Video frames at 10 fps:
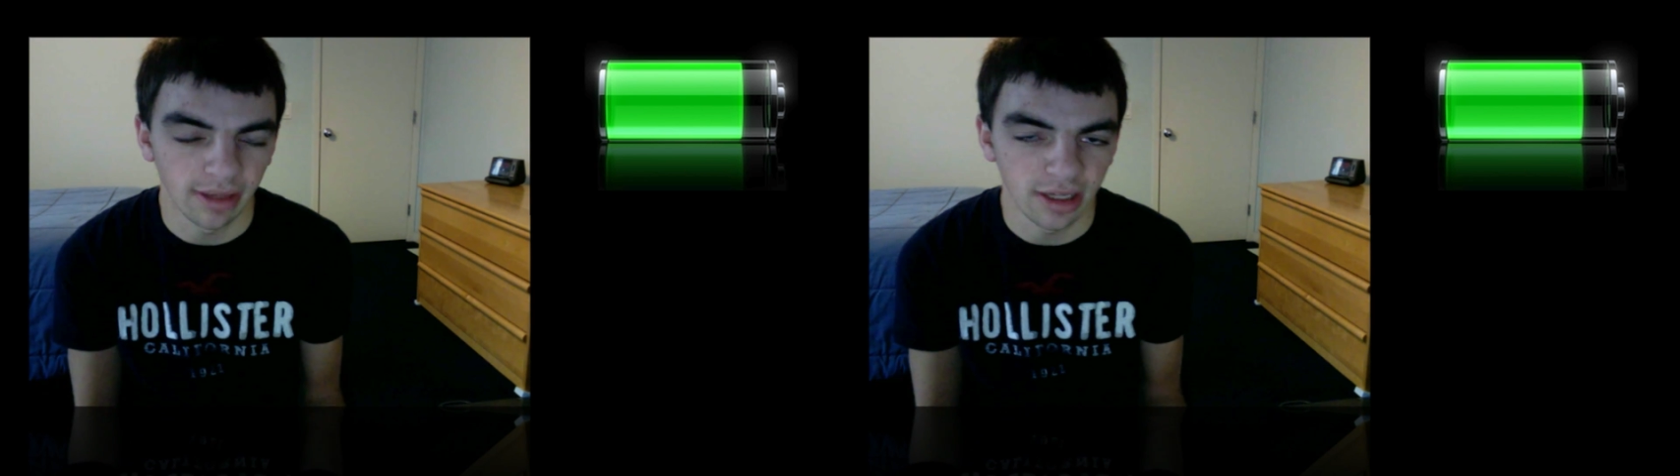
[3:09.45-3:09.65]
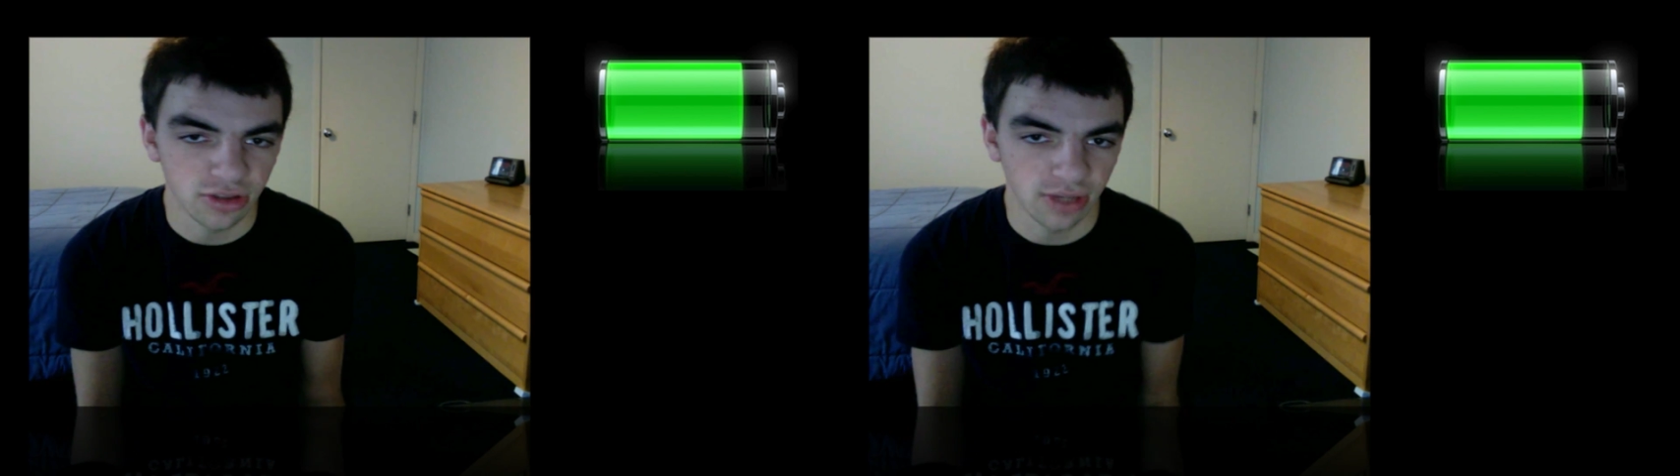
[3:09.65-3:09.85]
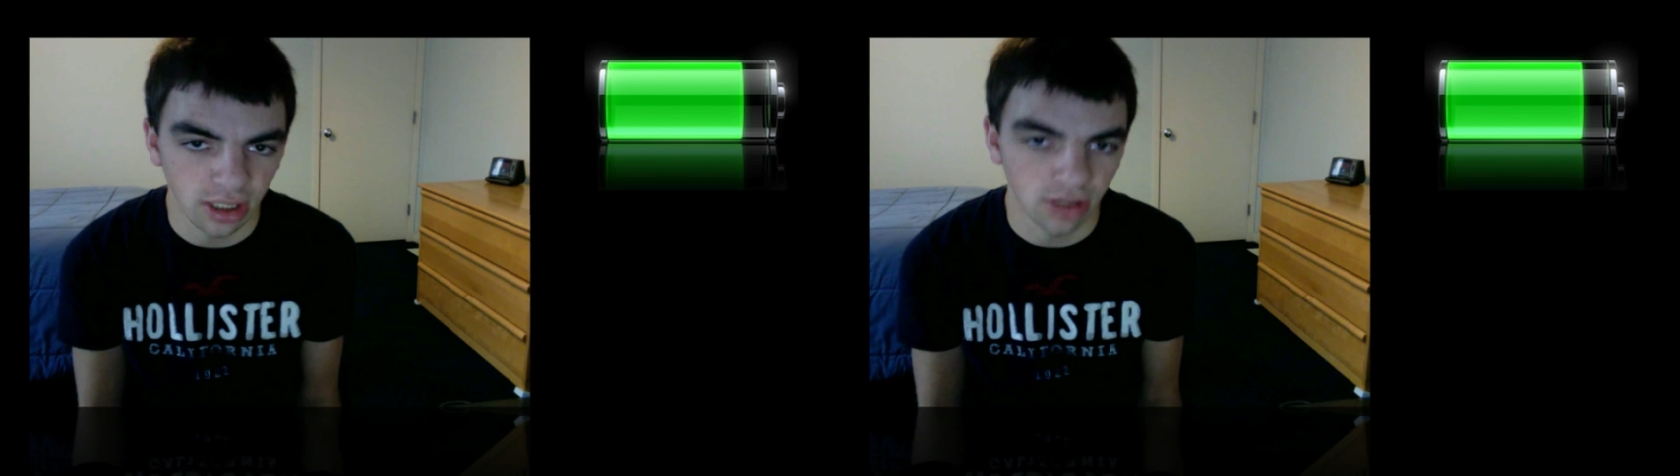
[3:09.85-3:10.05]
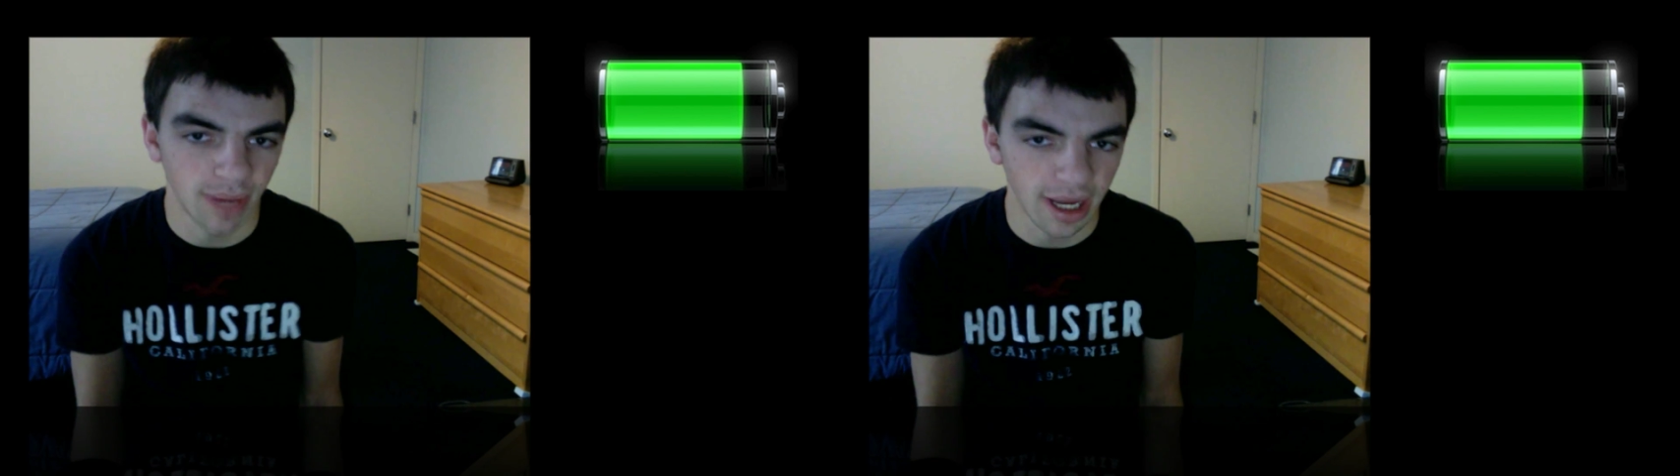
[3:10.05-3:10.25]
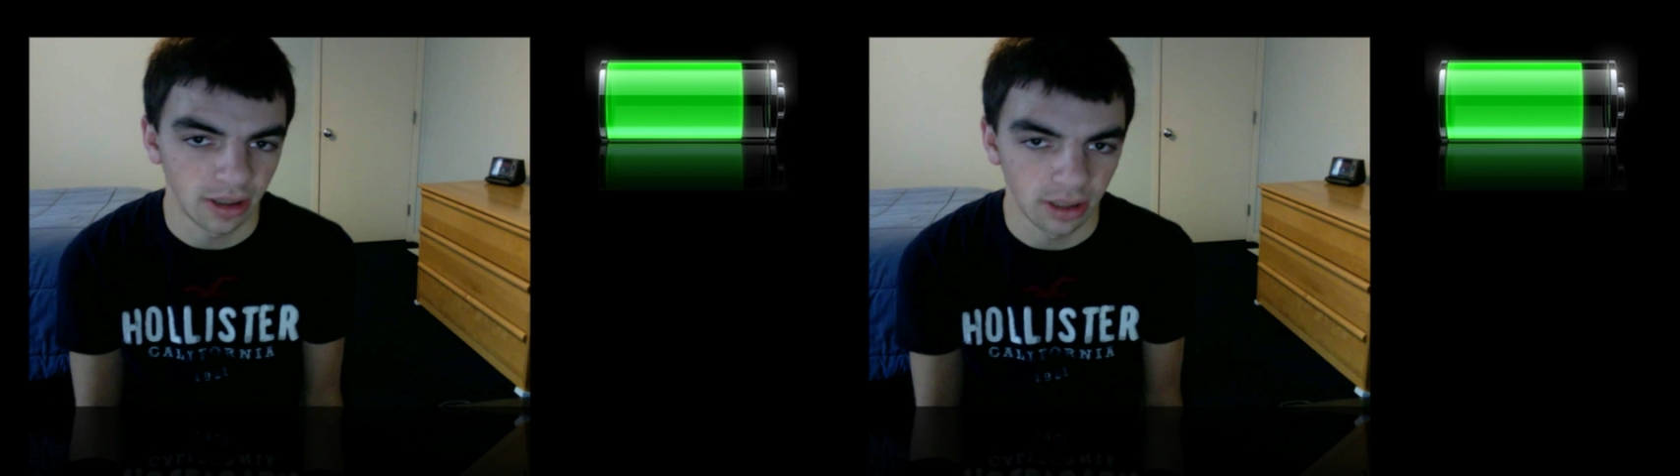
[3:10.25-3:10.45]
that drains your
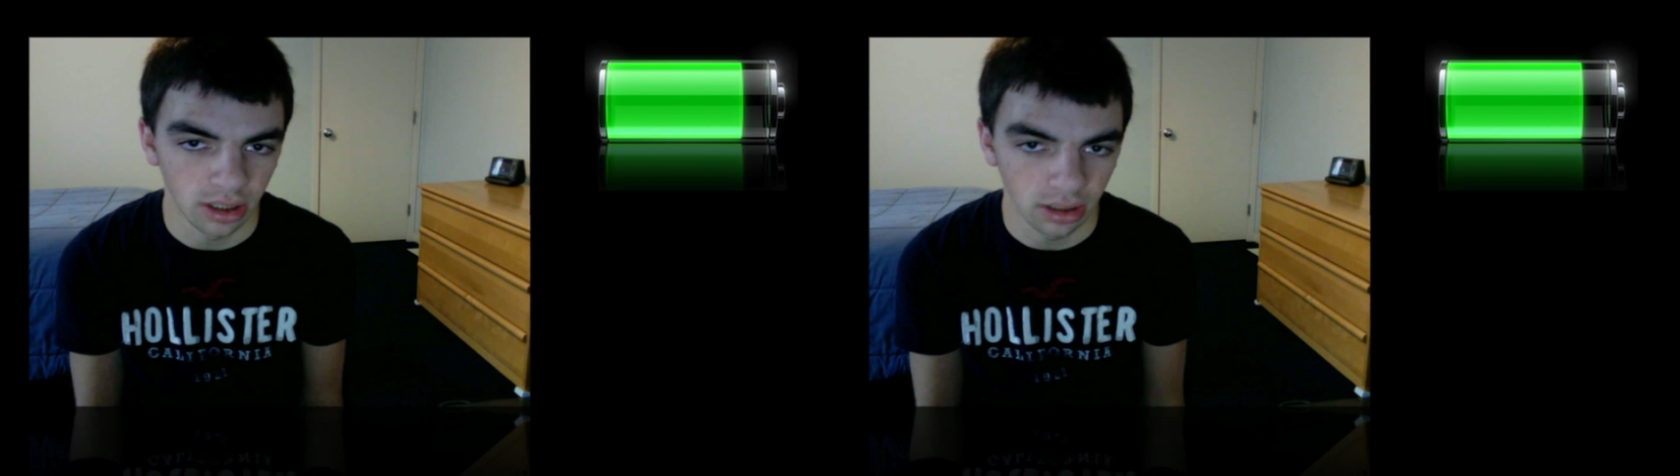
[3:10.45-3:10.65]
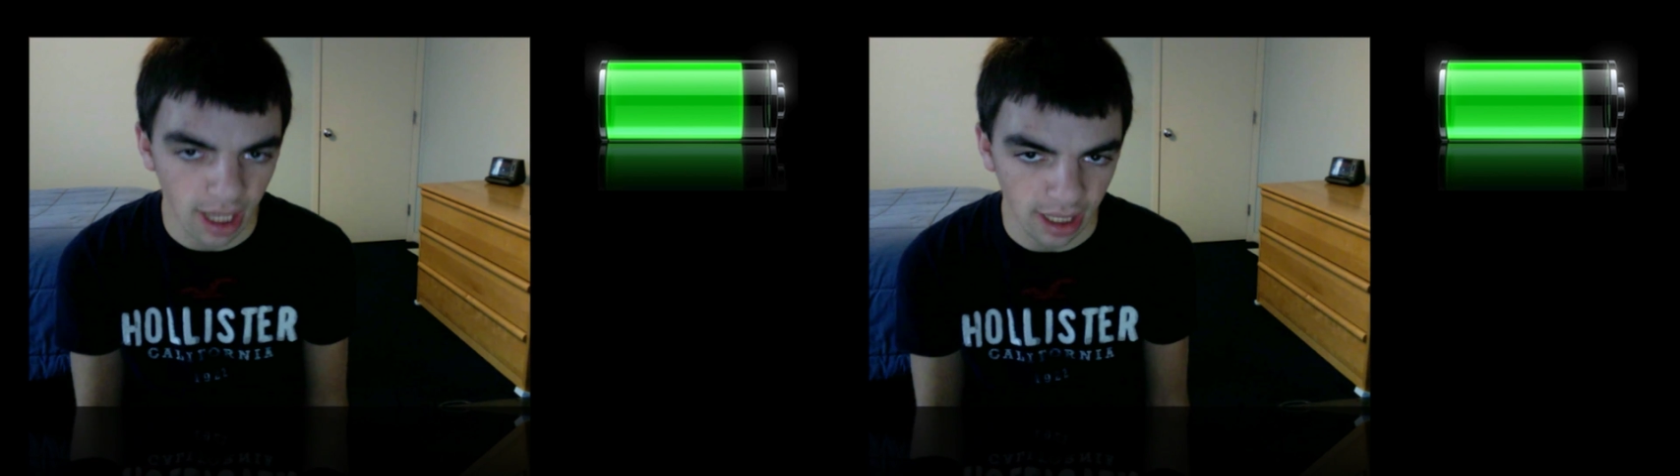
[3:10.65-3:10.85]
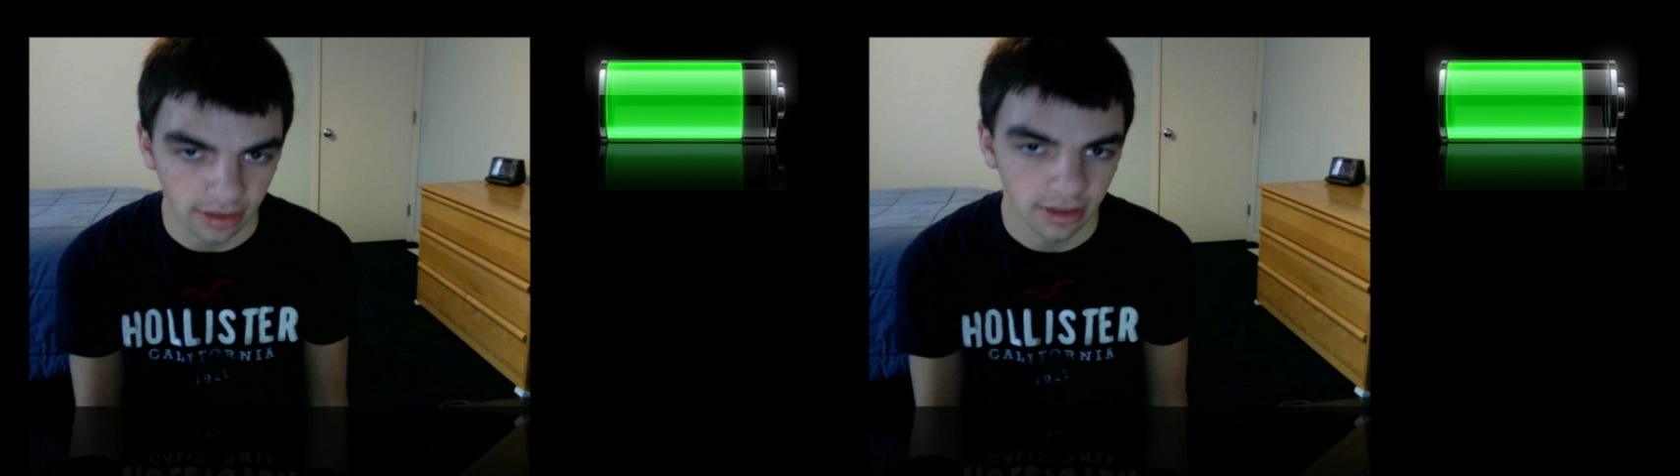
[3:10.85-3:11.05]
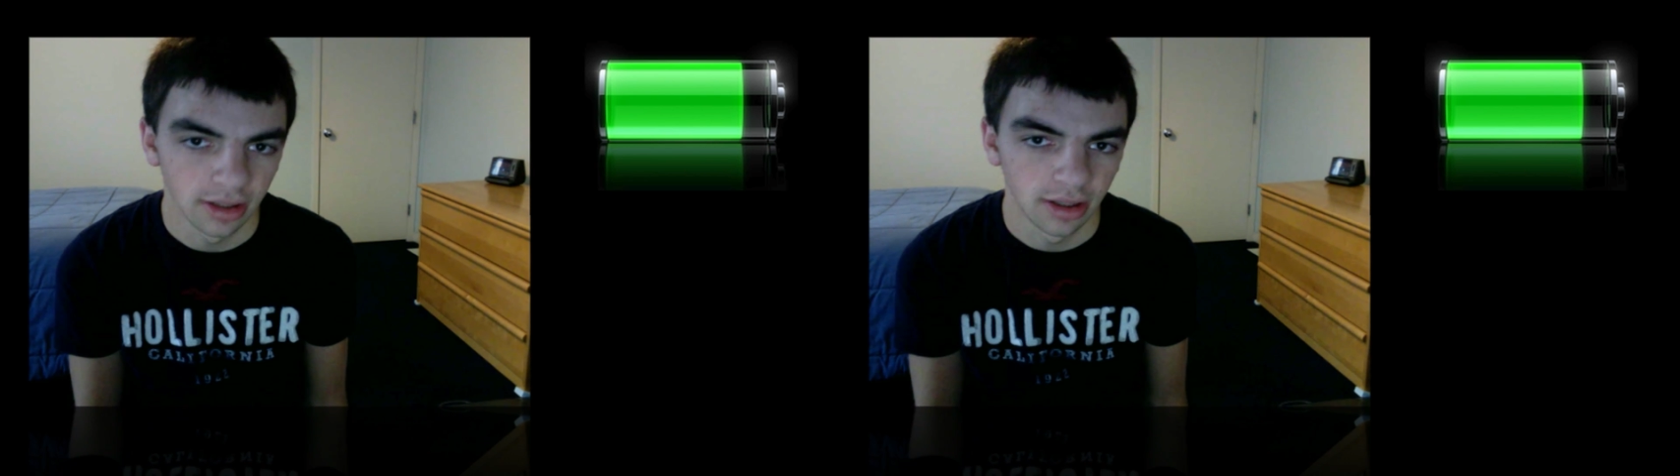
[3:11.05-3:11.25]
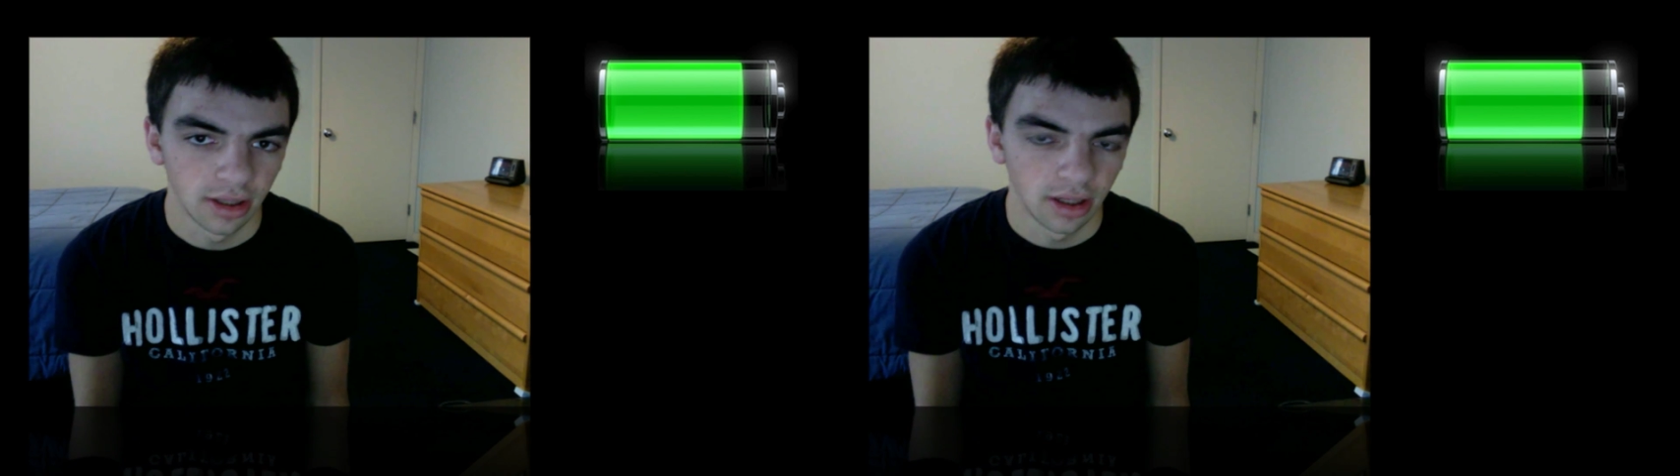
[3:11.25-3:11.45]
battery a
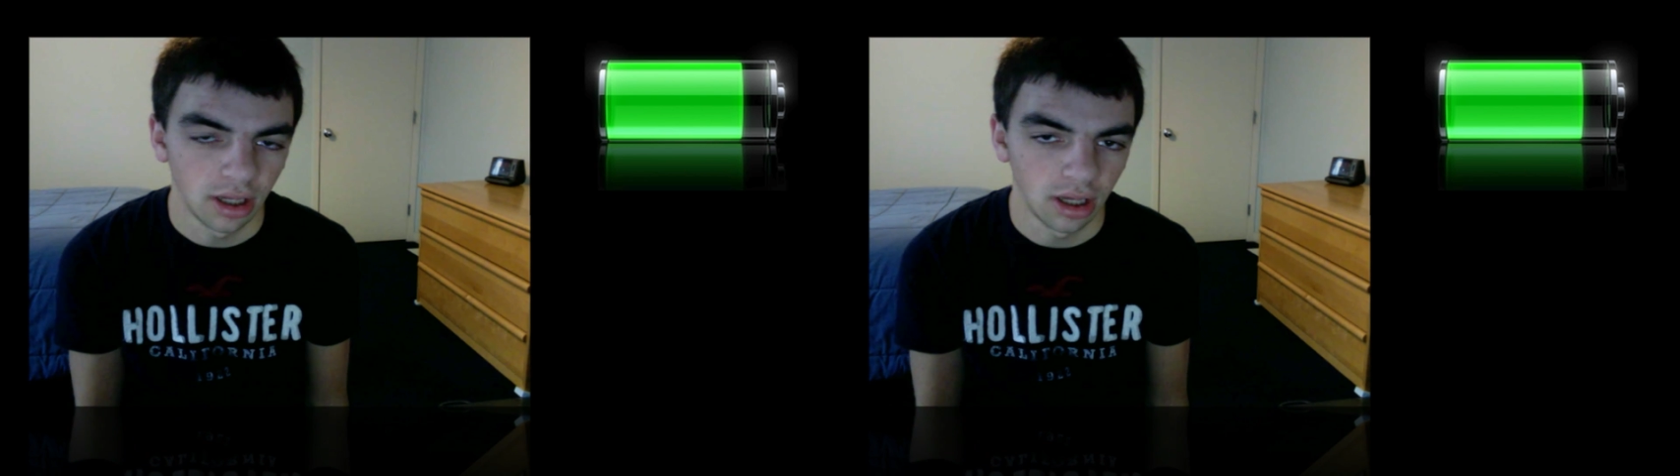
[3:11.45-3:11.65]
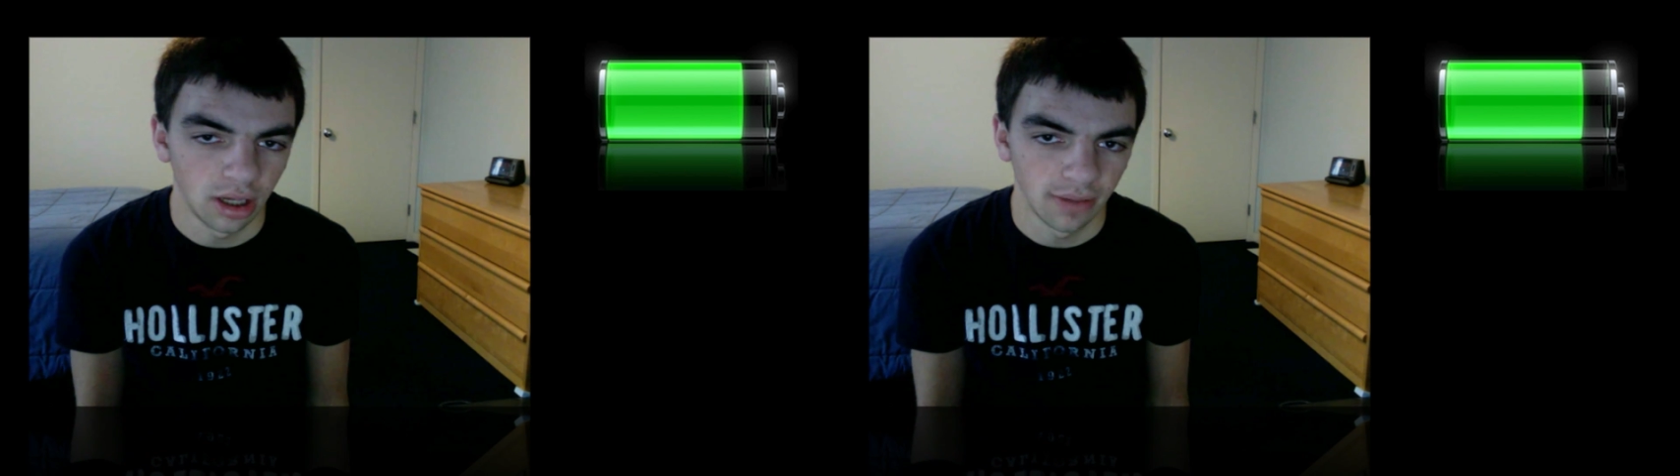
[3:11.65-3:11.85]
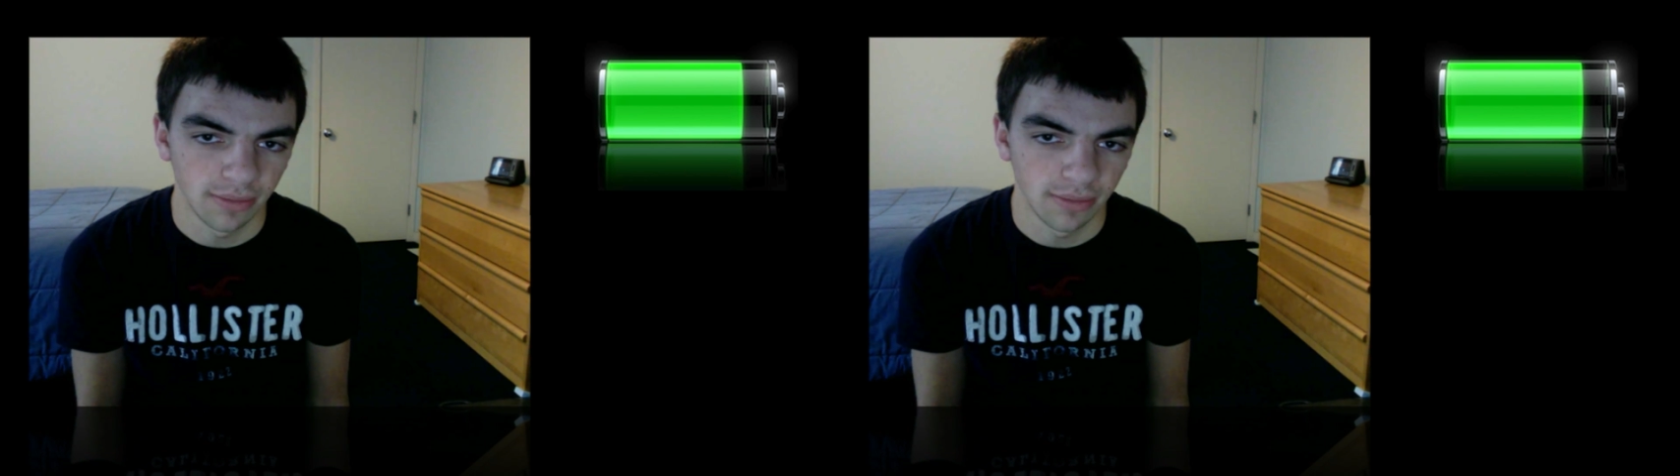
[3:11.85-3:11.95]
lot.